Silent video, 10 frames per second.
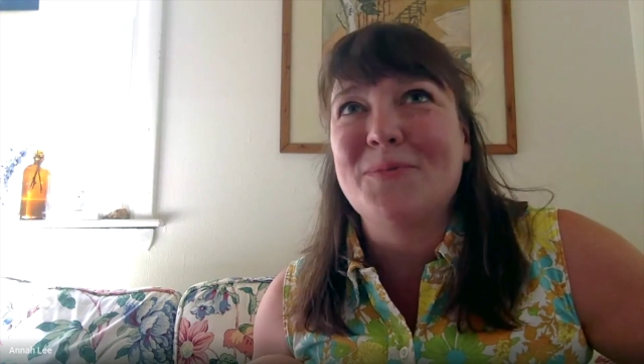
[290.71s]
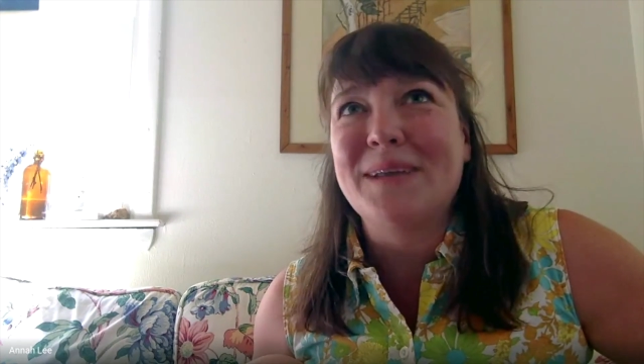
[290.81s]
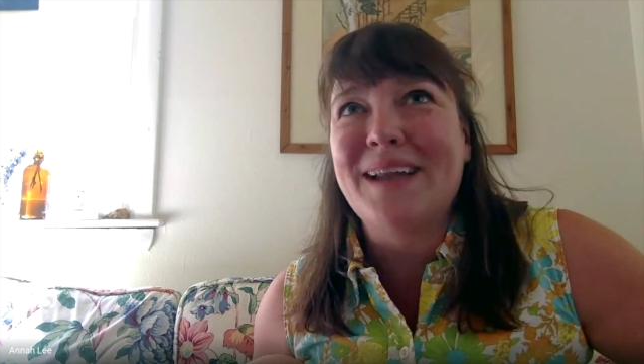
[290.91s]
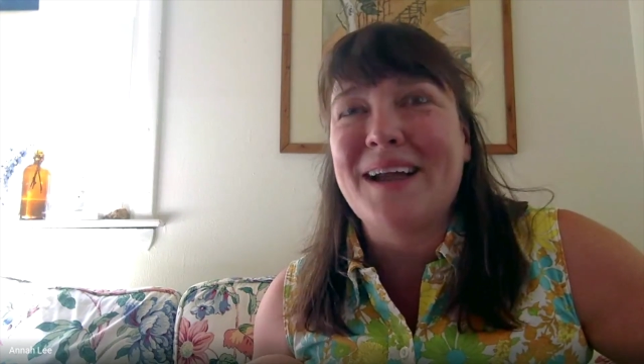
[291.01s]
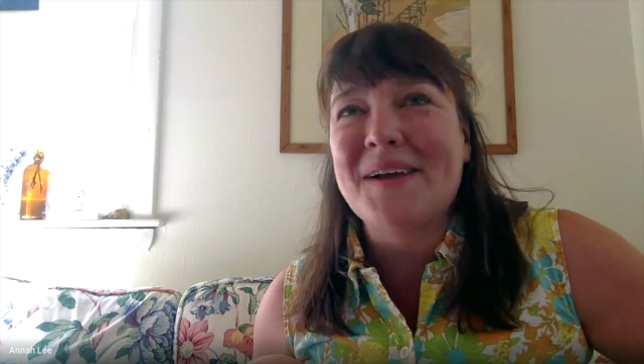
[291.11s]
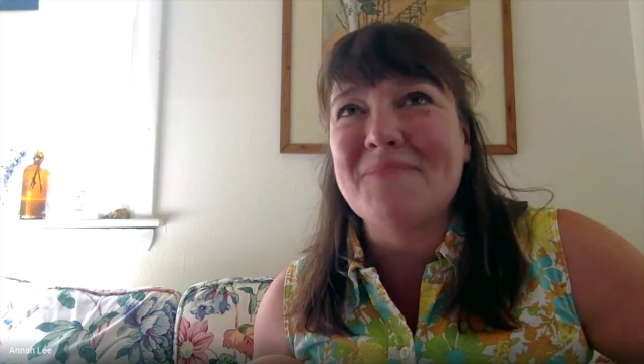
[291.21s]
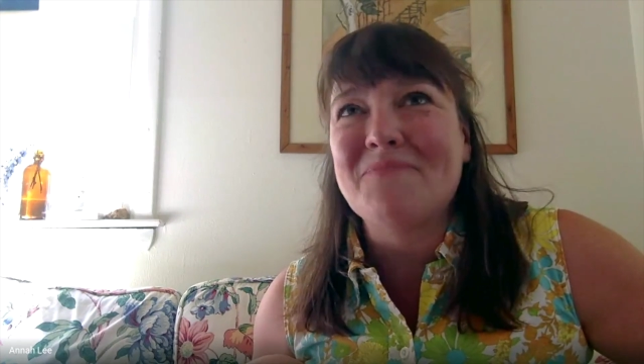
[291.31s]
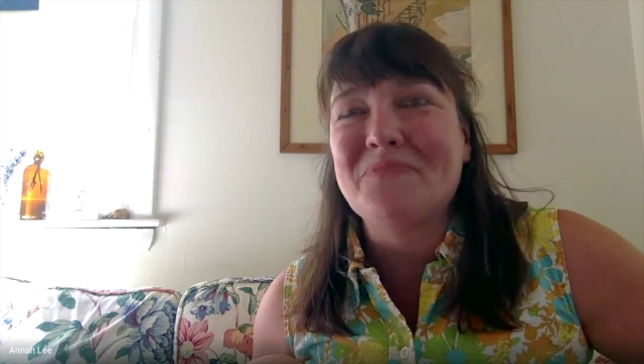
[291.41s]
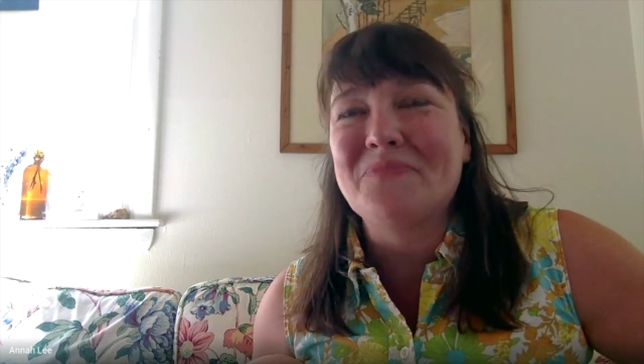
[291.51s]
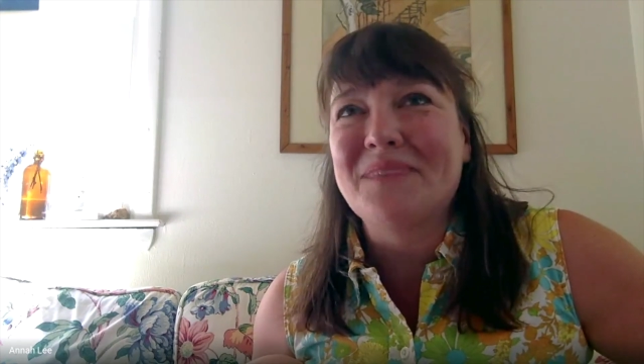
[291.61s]
But
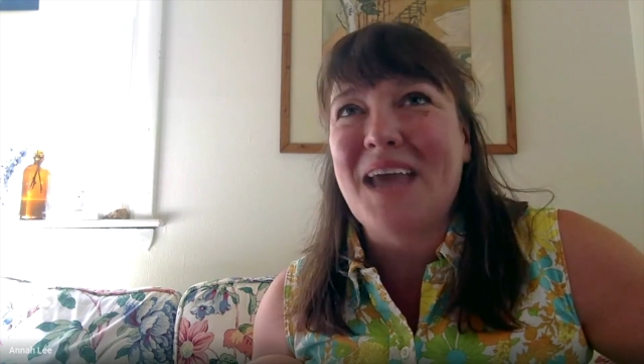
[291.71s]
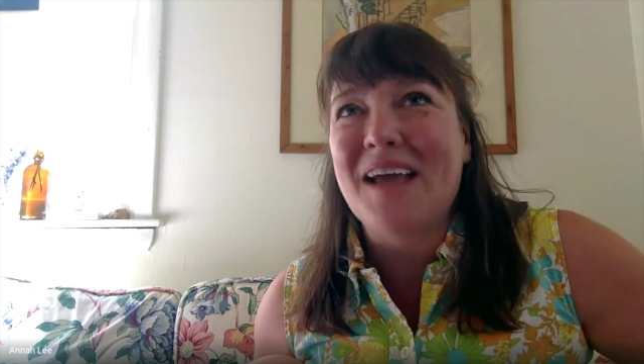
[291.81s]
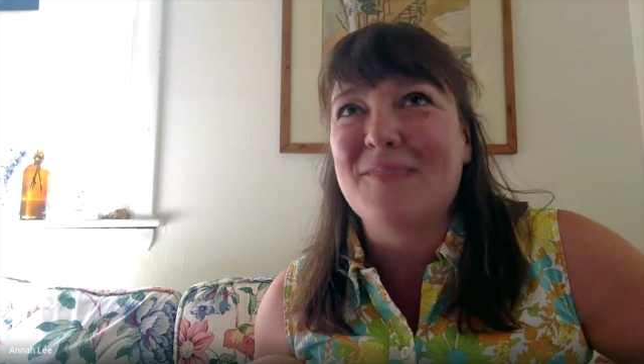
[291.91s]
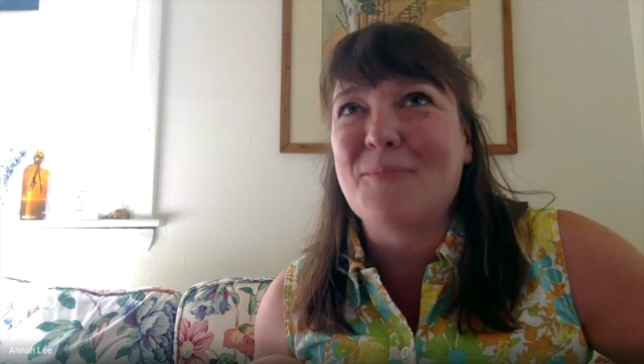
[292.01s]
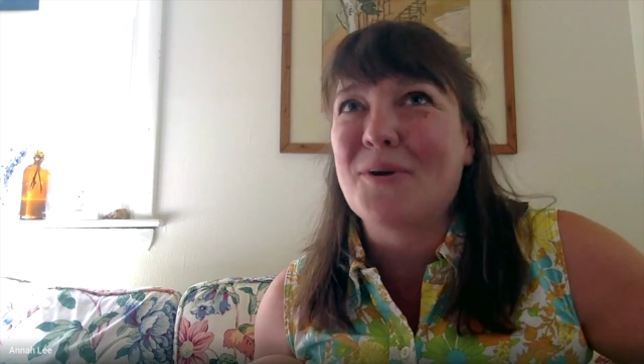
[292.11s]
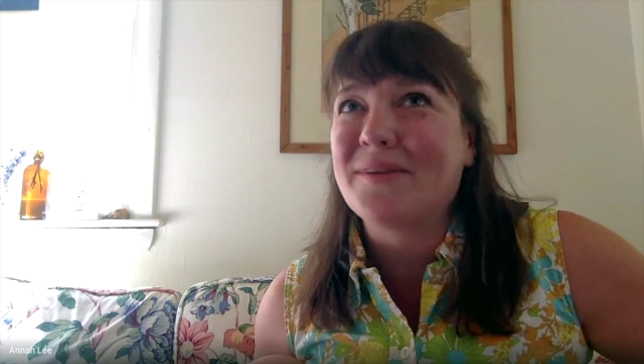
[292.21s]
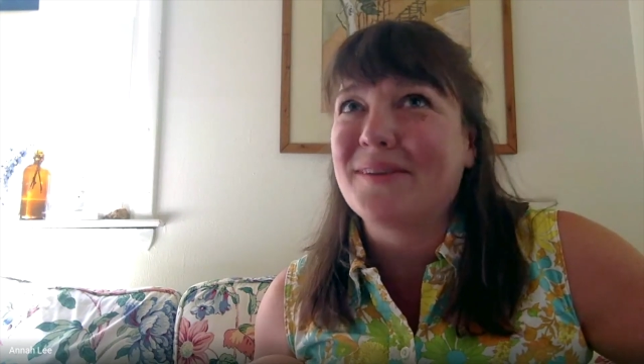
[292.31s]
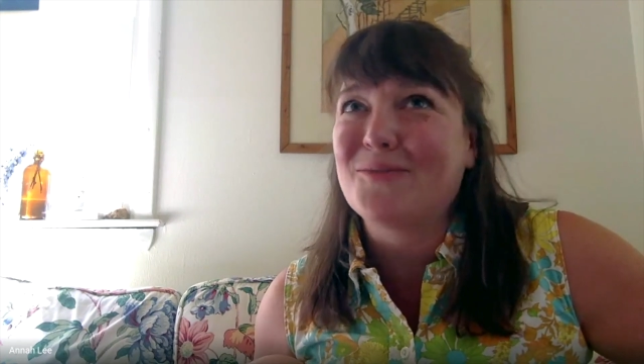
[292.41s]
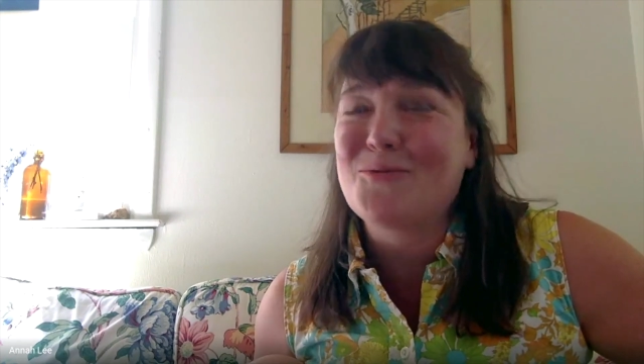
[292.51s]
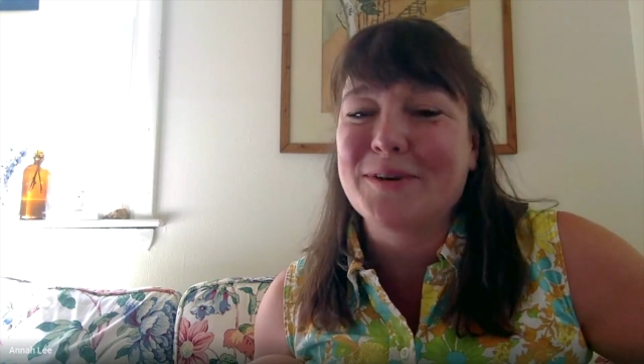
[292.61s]
it's part of
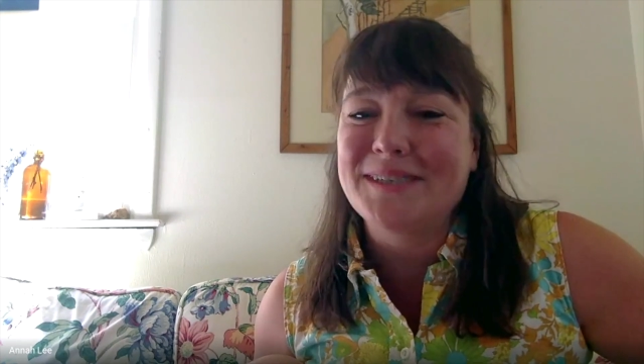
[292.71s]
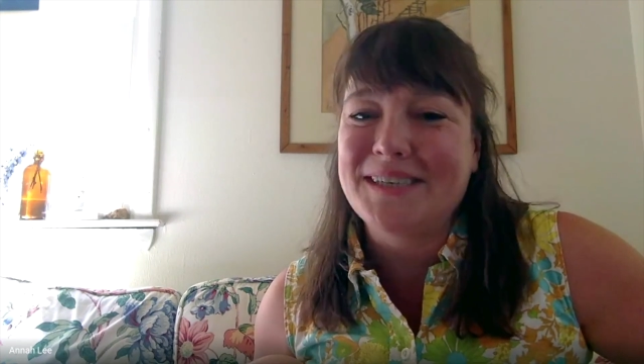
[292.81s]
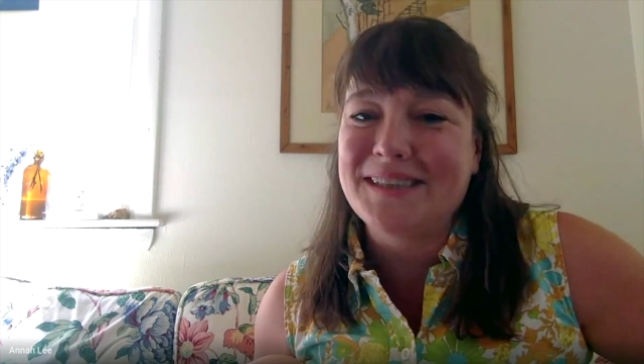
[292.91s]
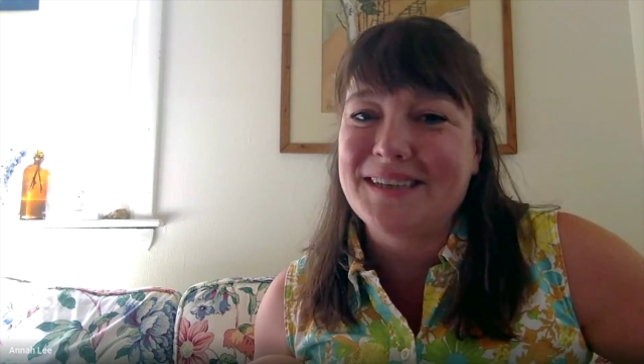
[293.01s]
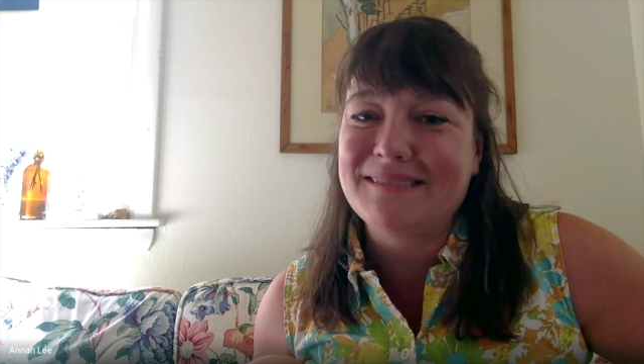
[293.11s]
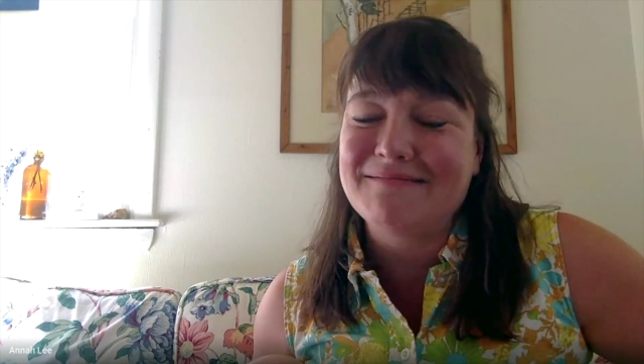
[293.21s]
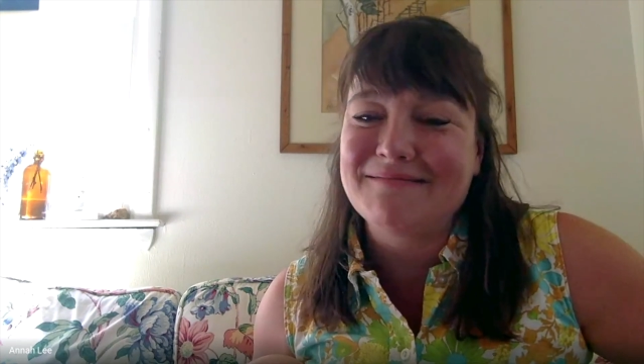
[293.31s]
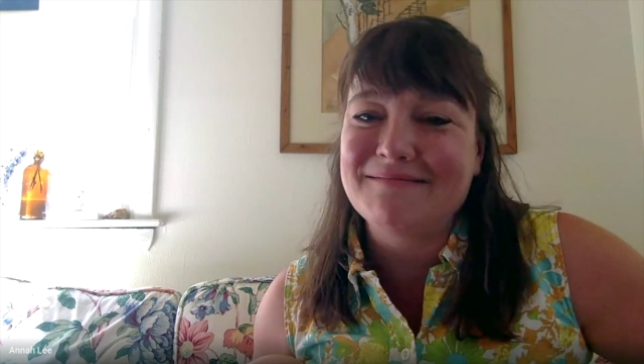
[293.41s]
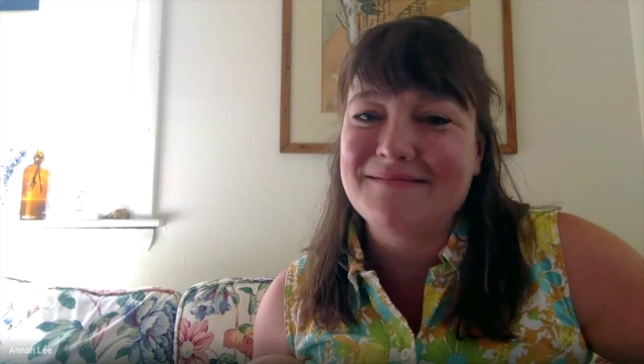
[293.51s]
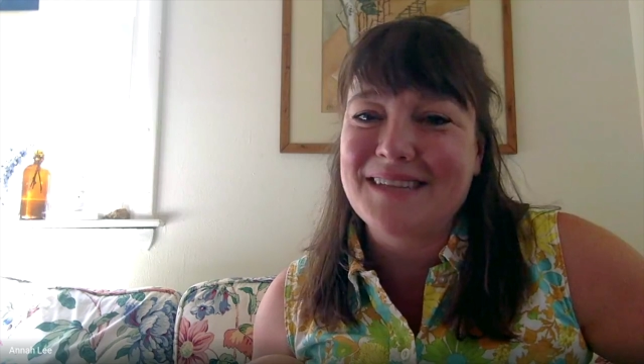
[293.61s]
this quarantine
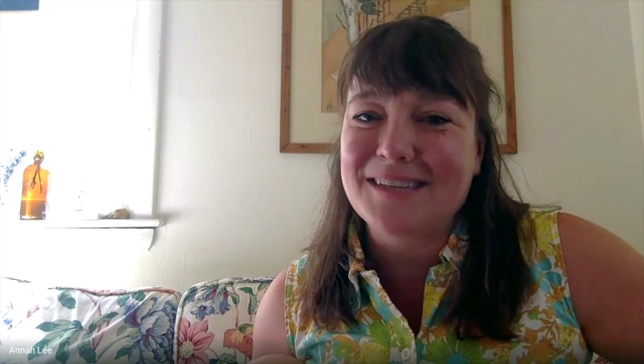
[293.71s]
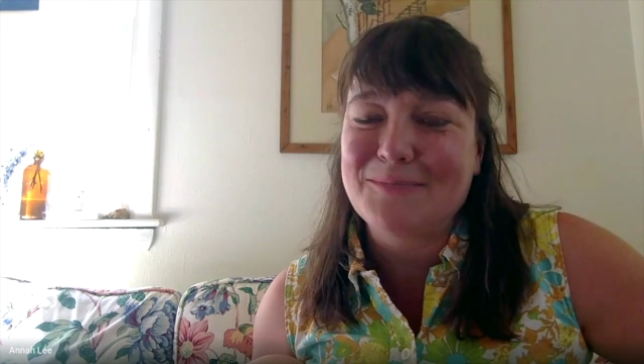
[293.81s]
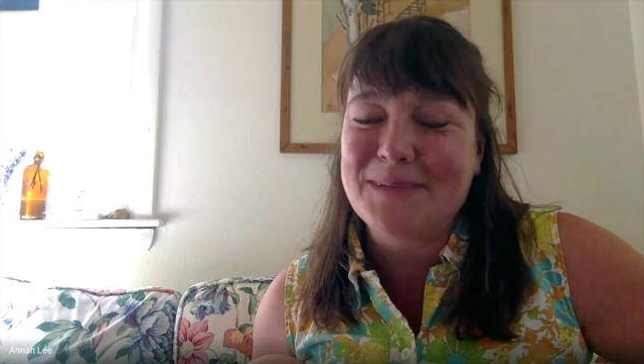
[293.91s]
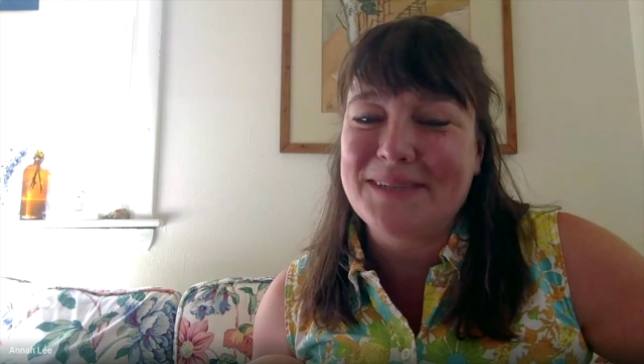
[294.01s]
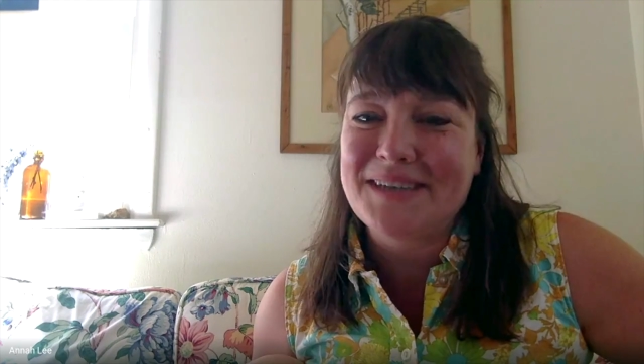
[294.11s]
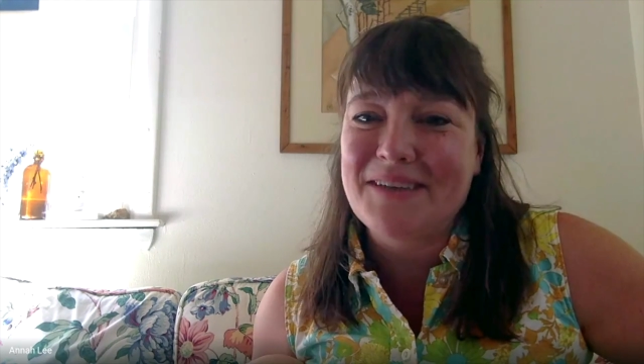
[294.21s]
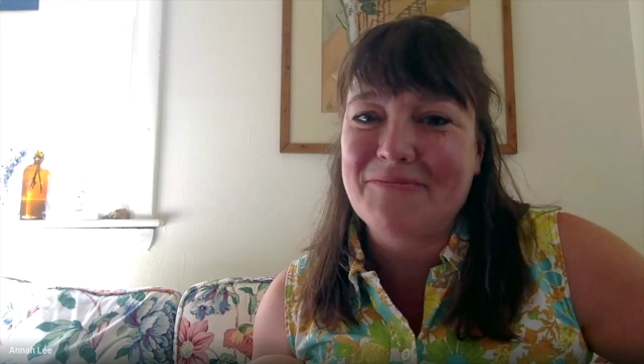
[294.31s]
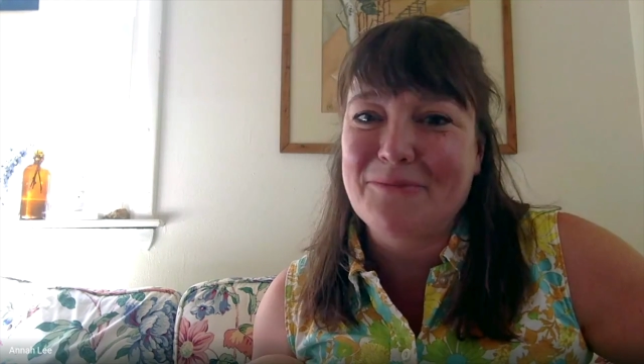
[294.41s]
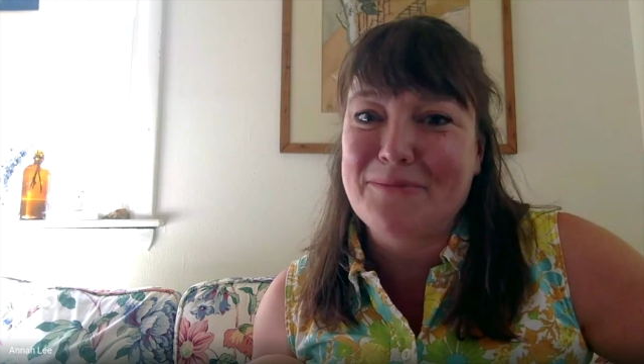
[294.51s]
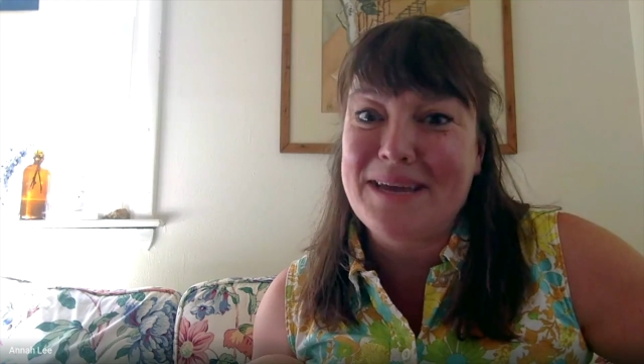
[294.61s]
that's been tough
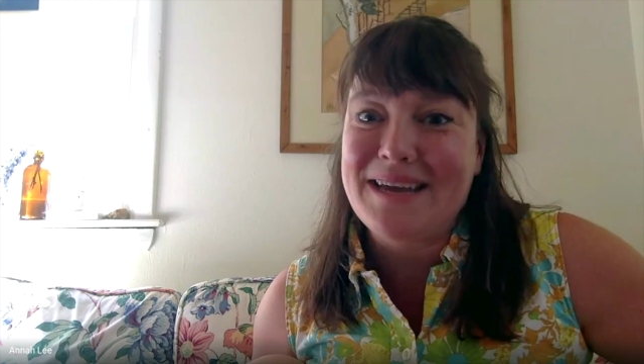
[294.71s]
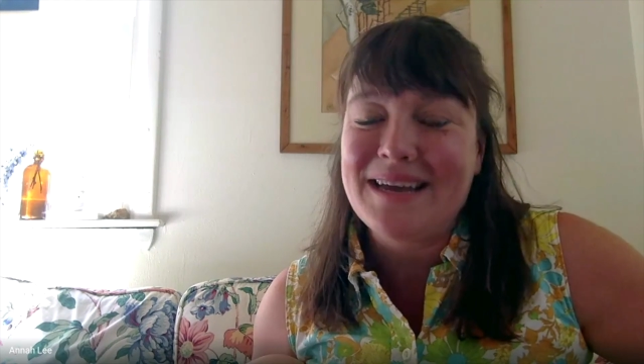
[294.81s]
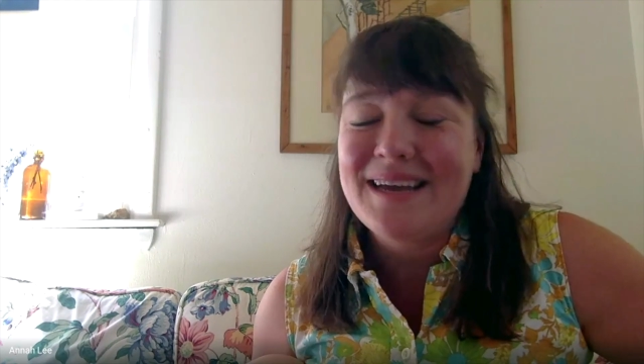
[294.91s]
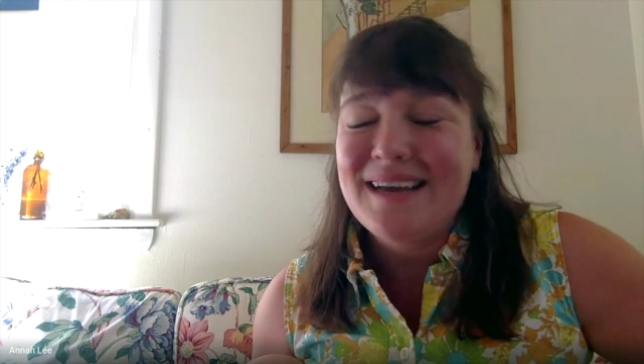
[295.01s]
for me.